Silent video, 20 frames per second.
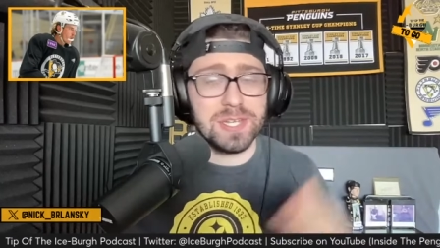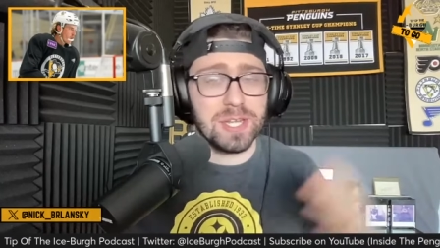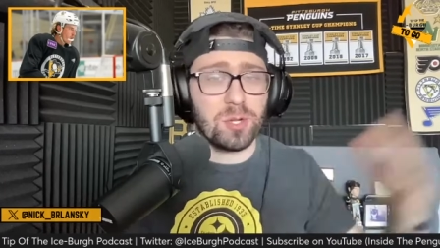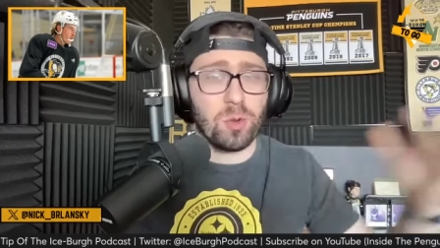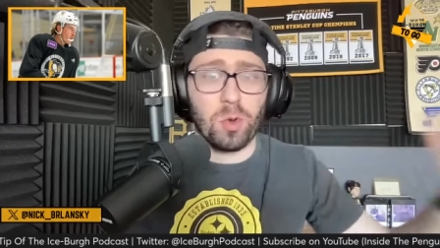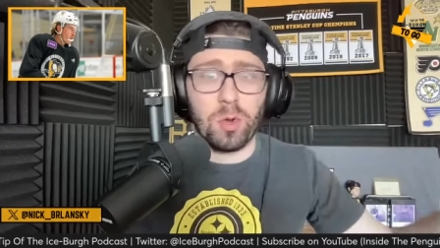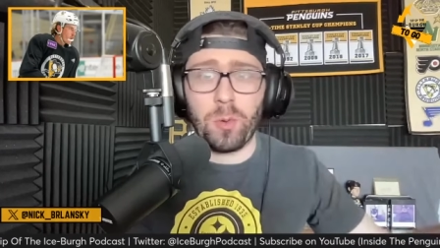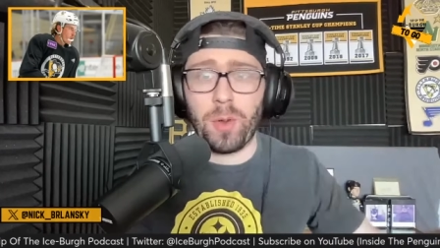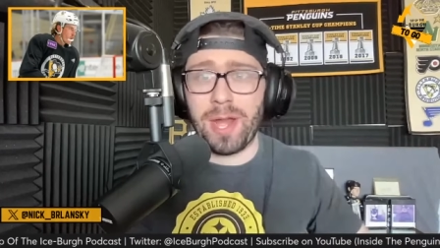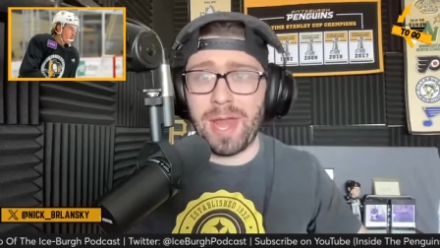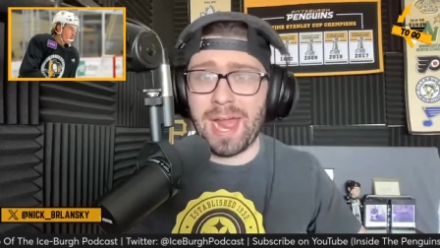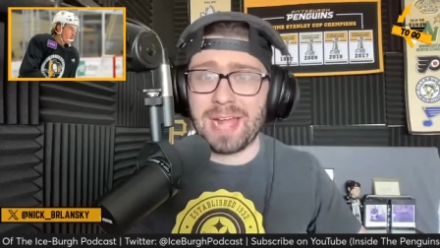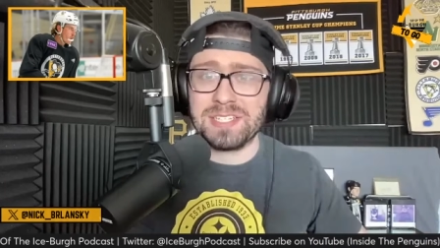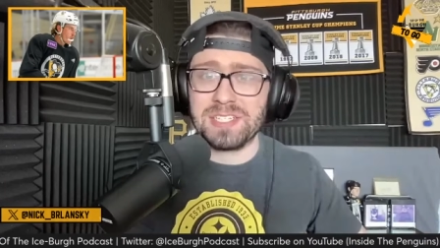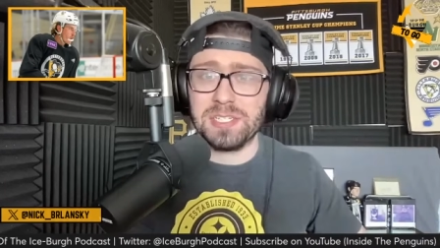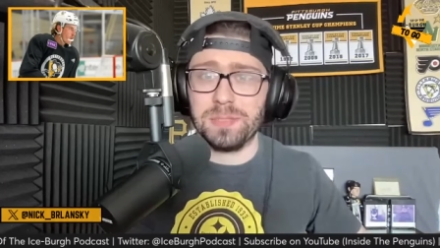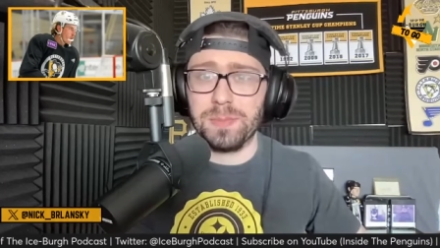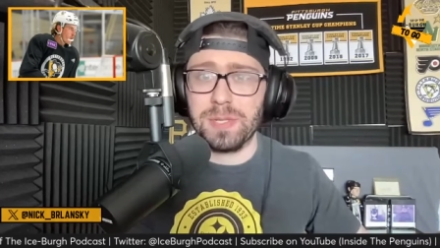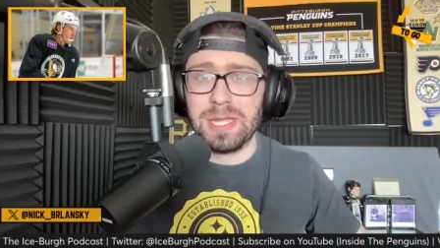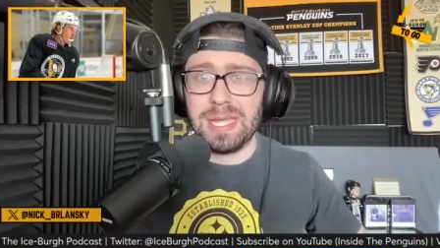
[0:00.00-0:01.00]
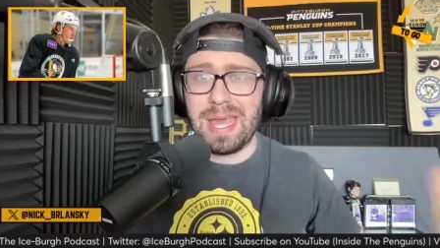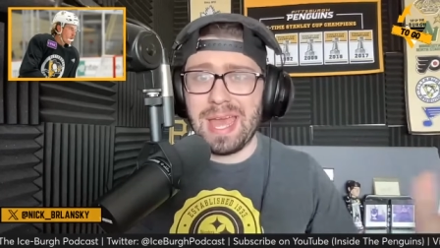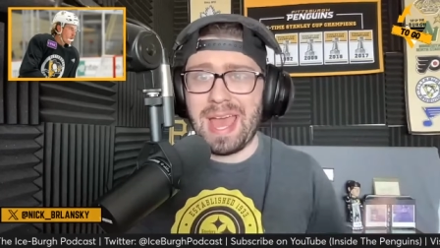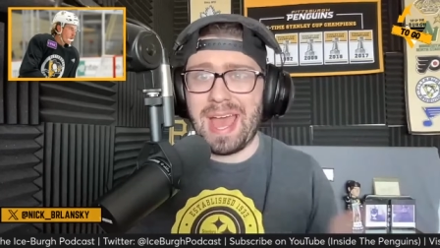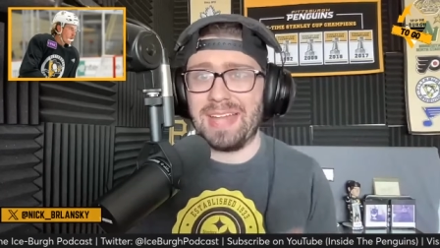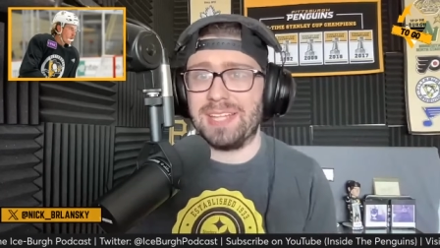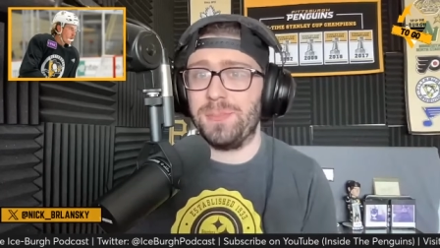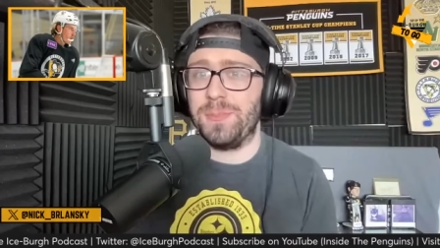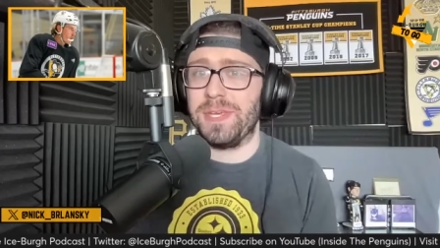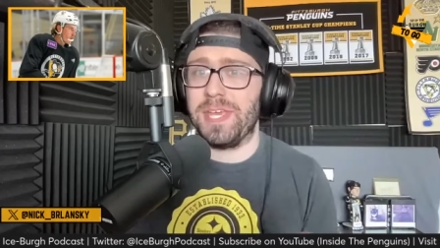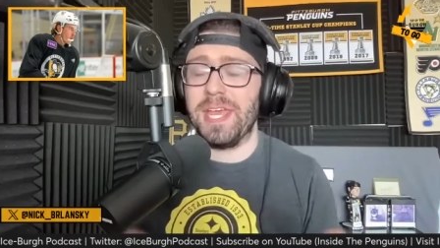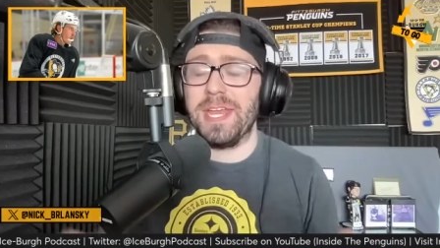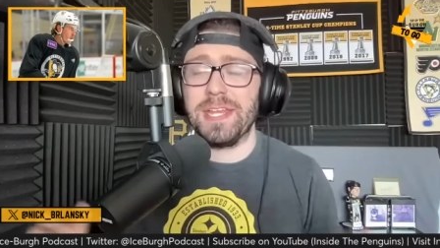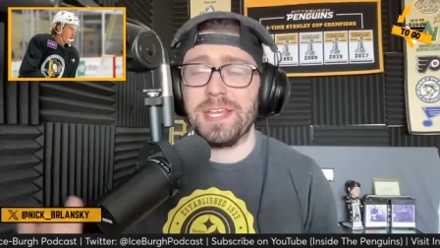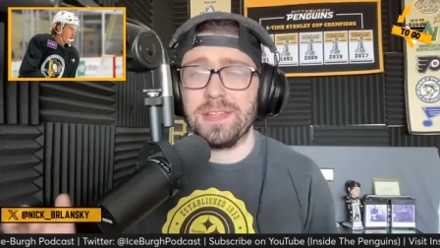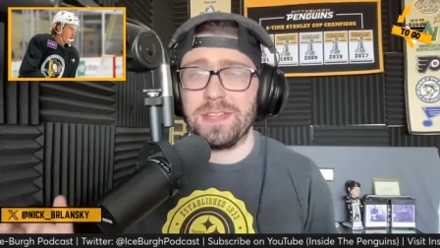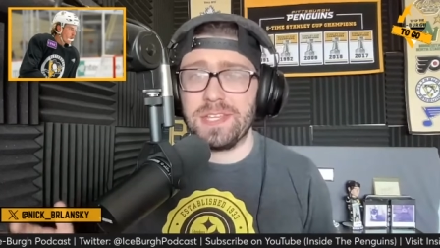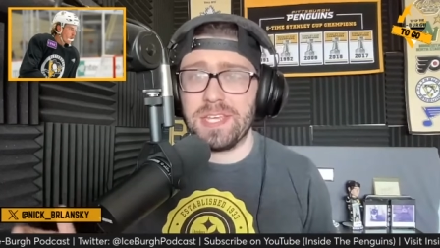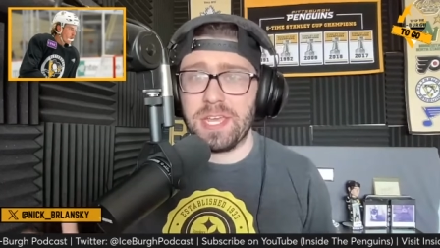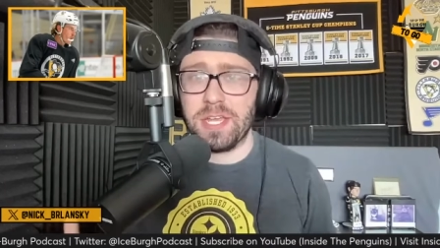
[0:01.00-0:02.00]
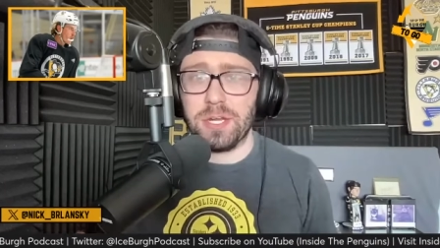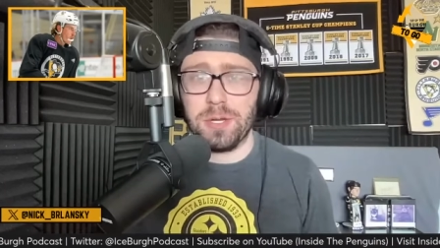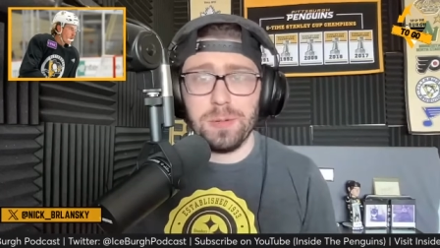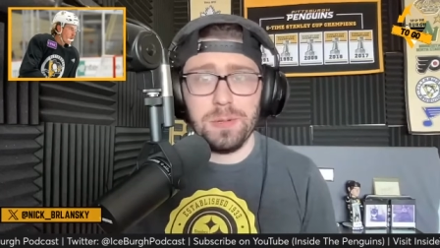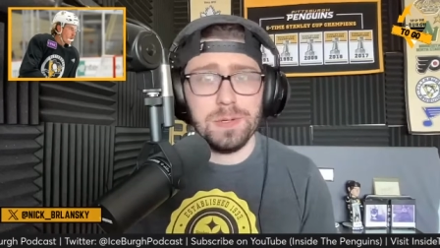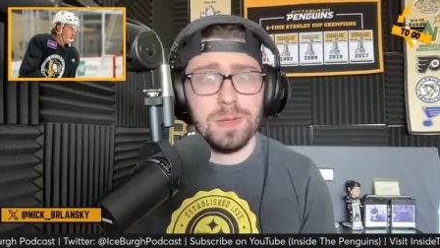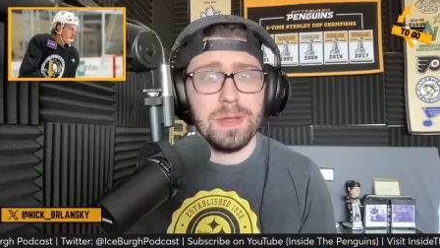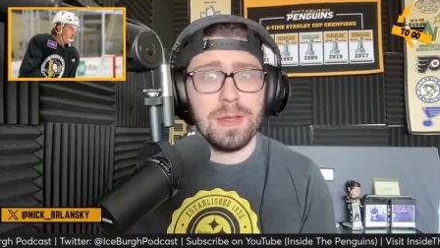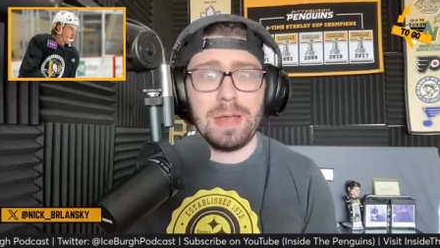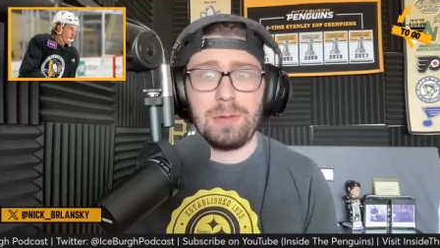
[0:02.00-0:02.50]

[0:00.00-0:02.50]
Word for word: Nick Horwat asked him at the beginning of the year,